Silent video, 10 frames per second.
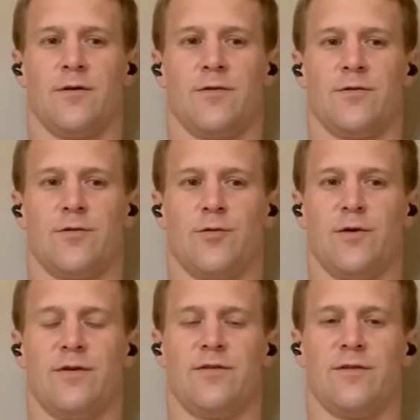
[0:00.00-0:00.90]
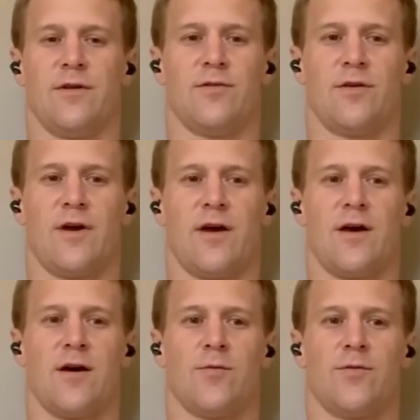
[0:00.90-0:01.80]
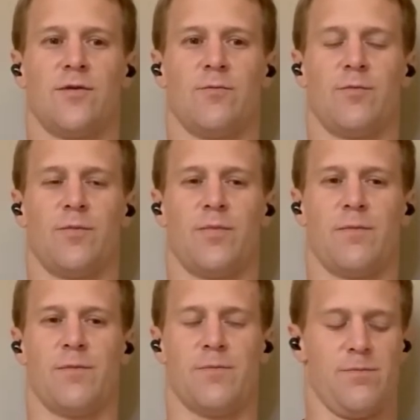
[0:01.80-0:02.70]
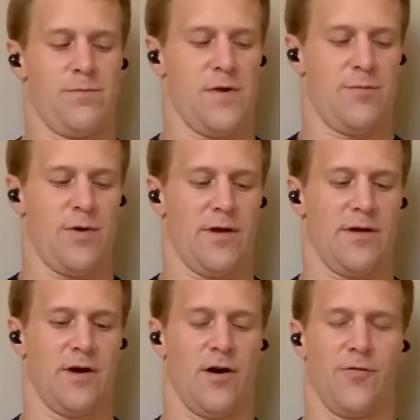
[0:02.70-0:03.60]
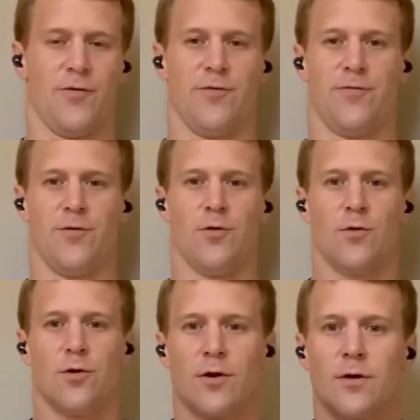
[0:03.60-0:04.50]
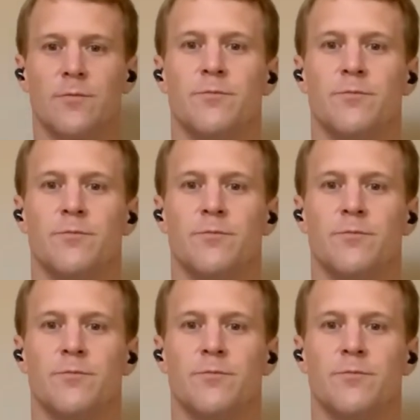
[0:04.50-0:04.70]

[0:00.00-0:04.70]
Squeezing those abs, the mid-belly off of the floor.